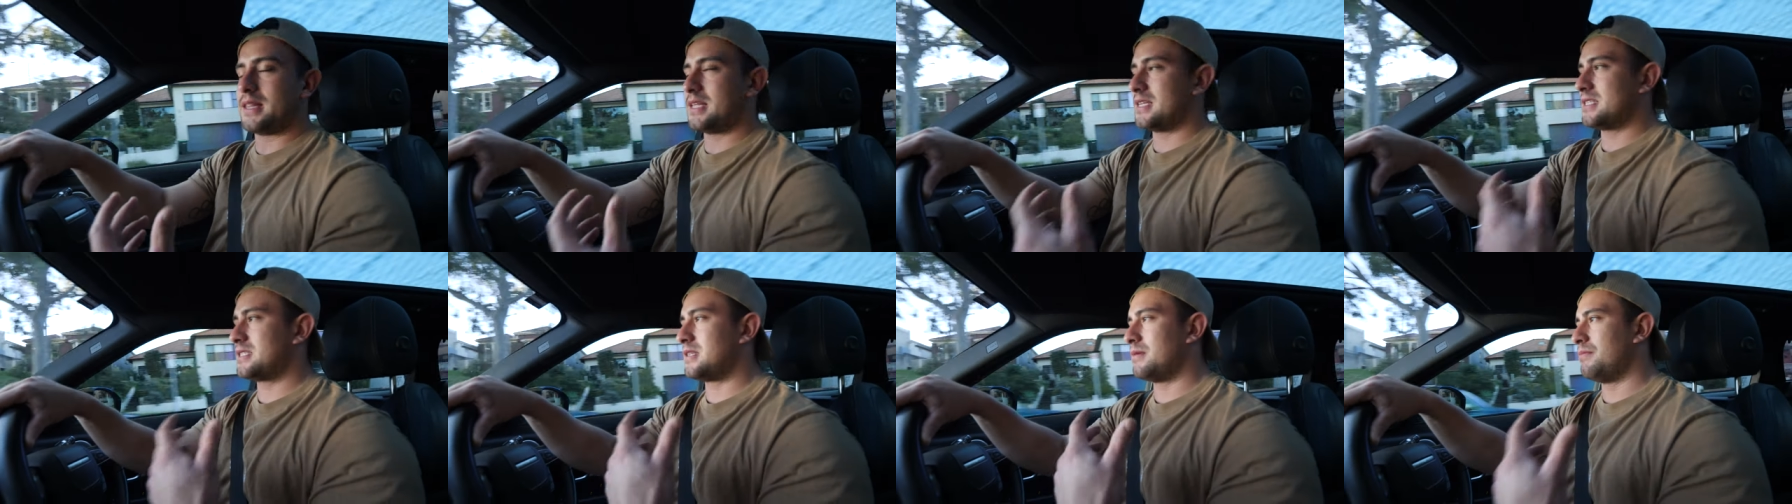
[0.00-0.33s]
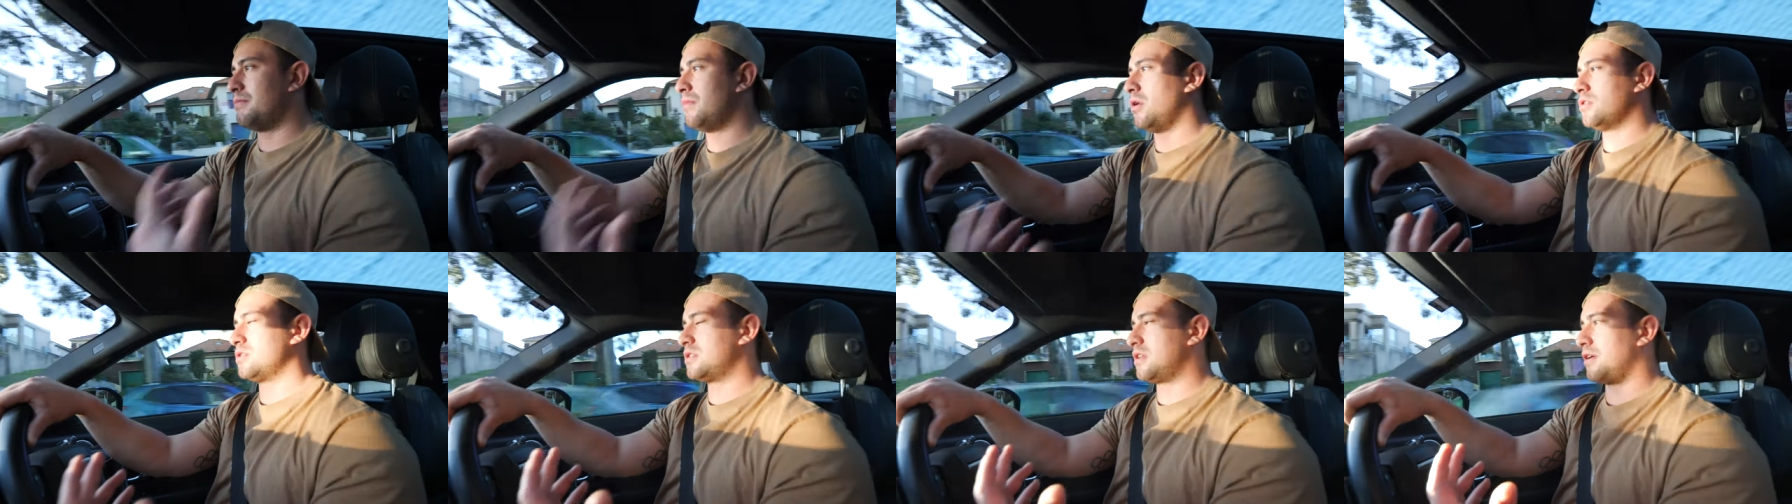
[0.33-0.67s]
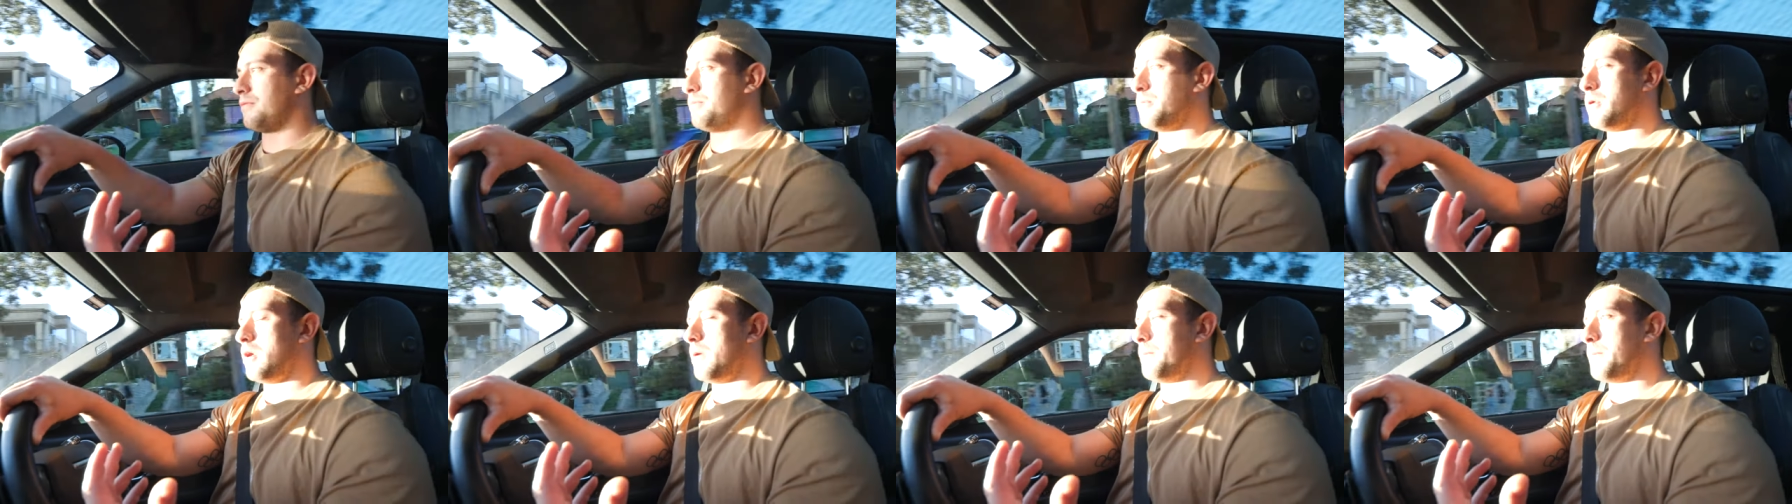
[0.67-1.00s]
That's the most I
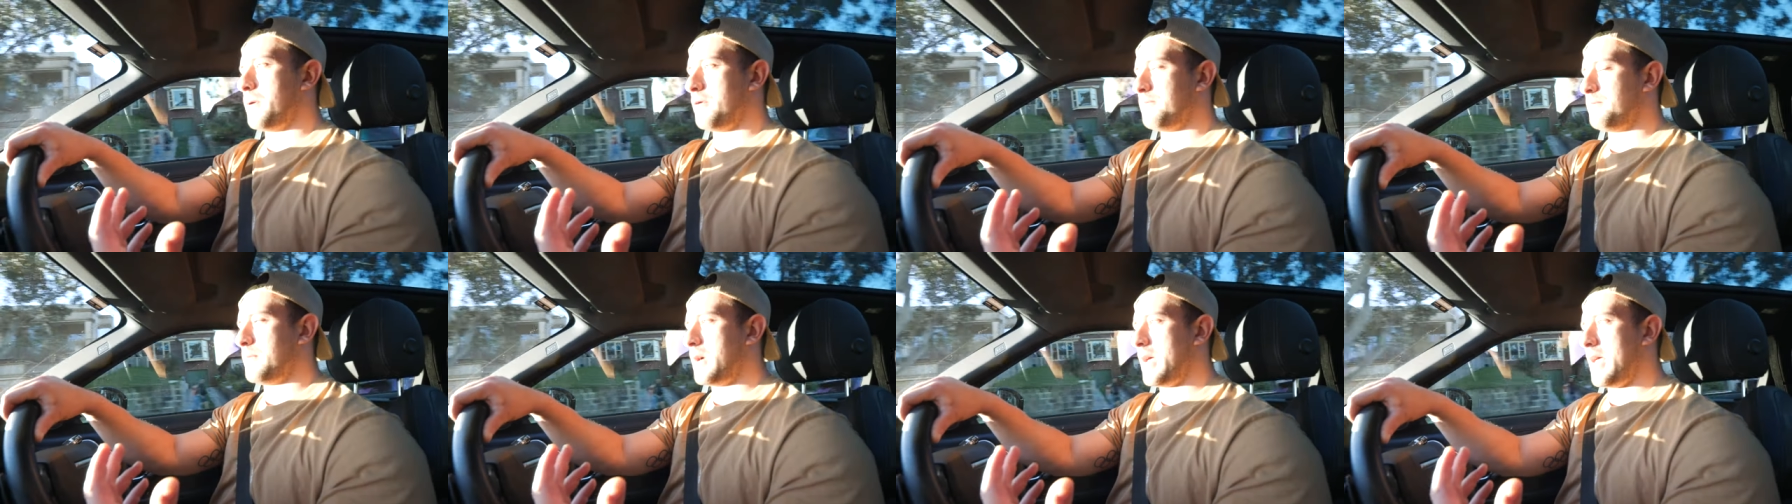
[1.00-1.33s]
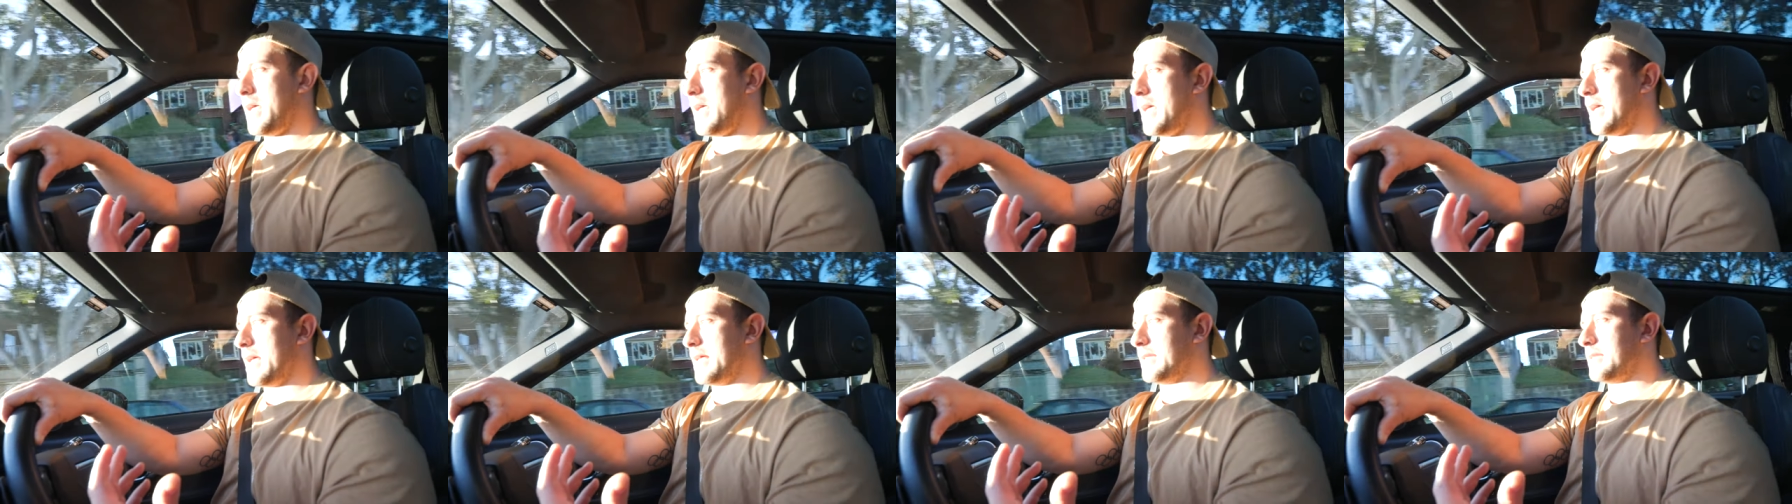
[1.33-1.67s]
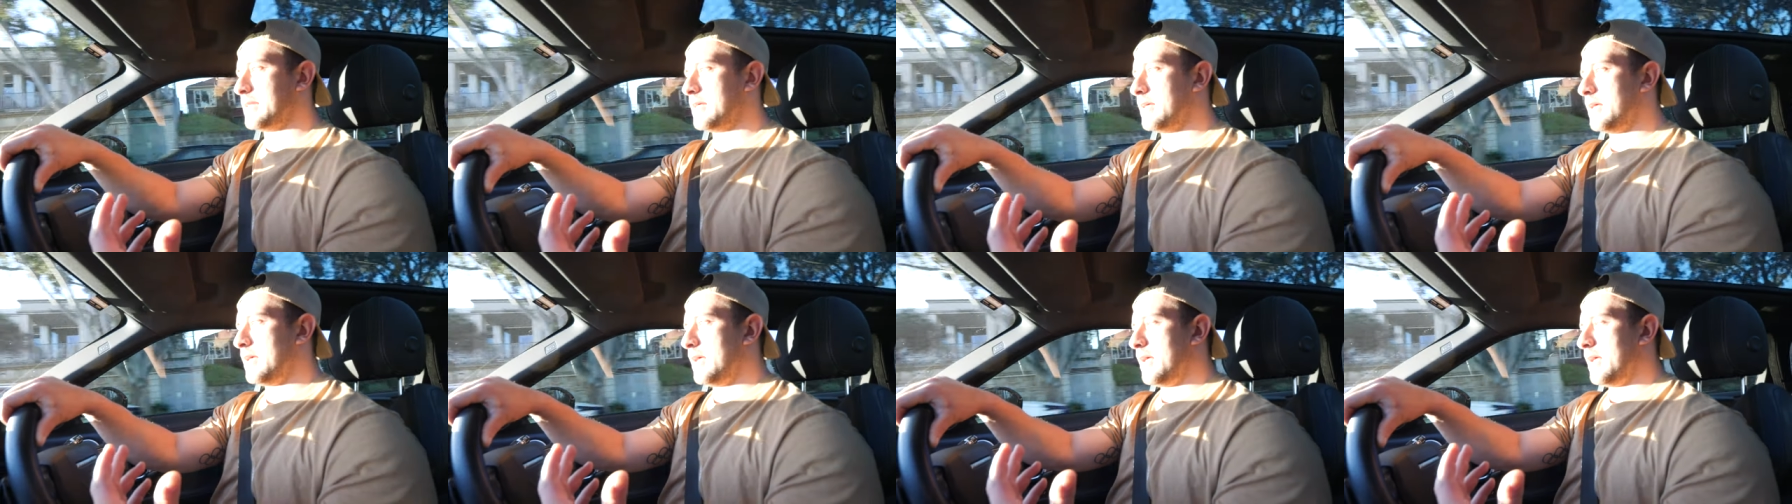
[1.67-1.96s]
put above my head